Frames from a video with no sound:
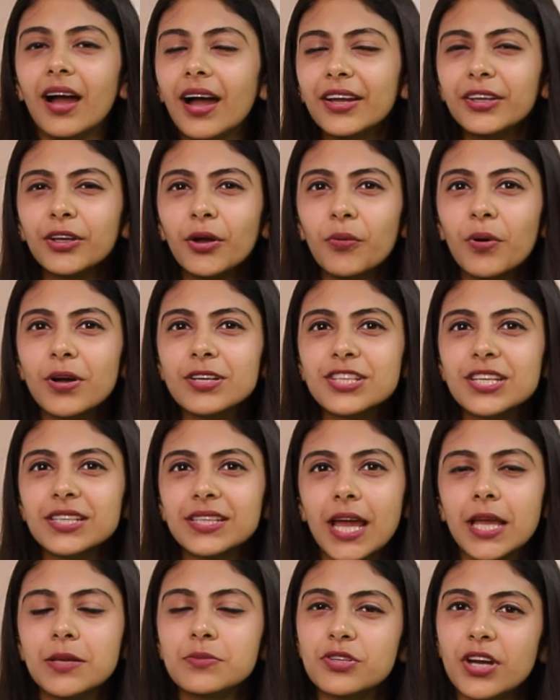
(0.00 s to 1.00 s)
Hi, you're watching
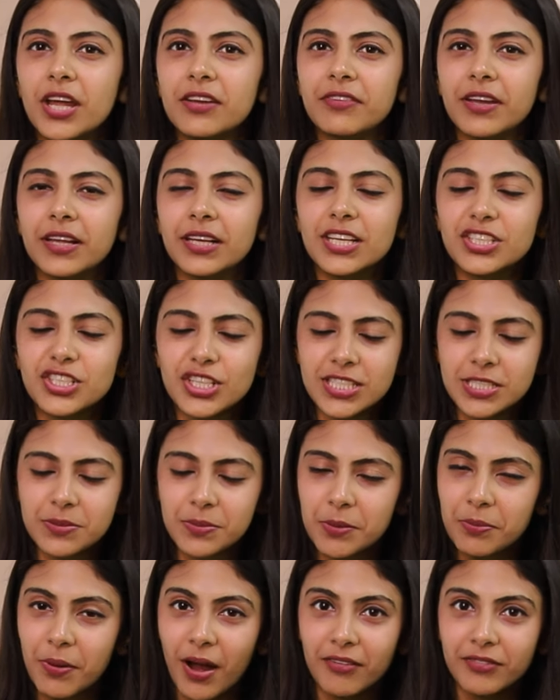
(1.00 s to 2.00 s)
Times Drive English. It's
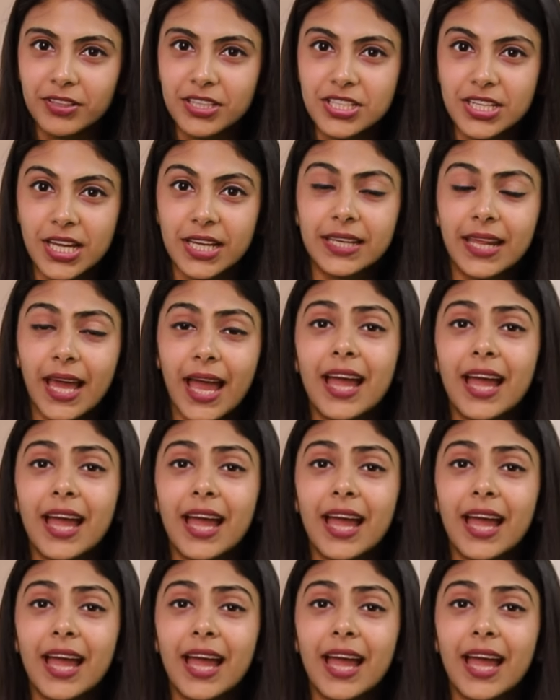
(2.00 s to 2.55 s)
me, Pavni Jain,